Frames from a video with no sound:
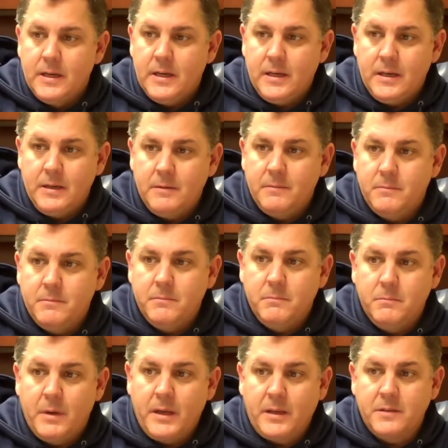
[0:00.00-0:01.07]
Um,
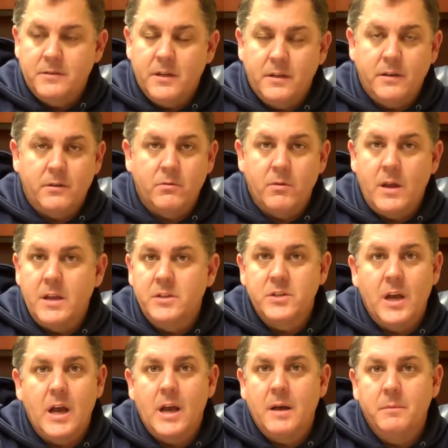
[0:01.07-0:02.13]
Mike has done a great
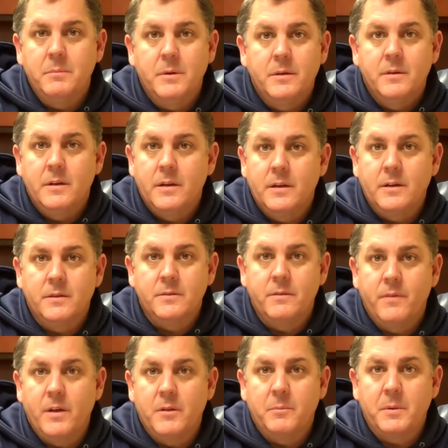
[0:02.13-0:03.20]
job uh,
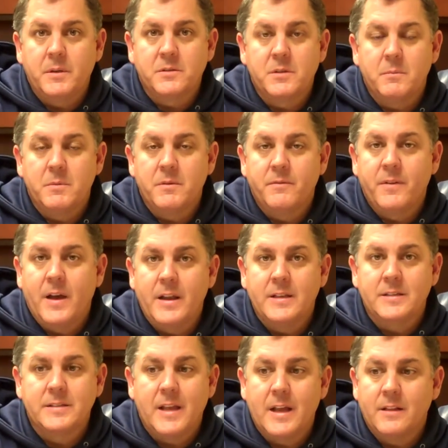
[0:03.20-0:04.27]
developing some of the
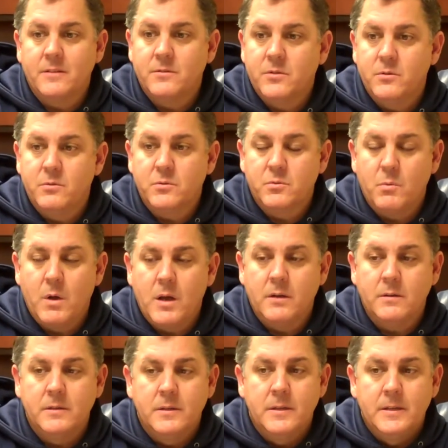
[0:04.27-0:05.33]
finest talent too as
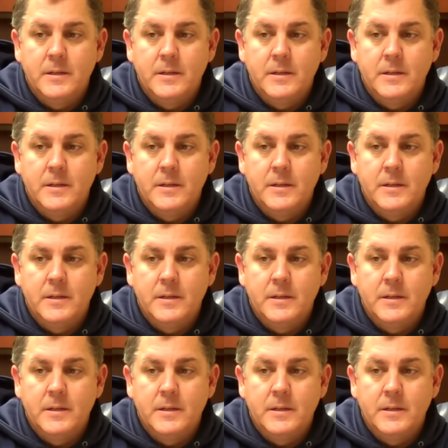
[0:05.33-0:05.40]
well.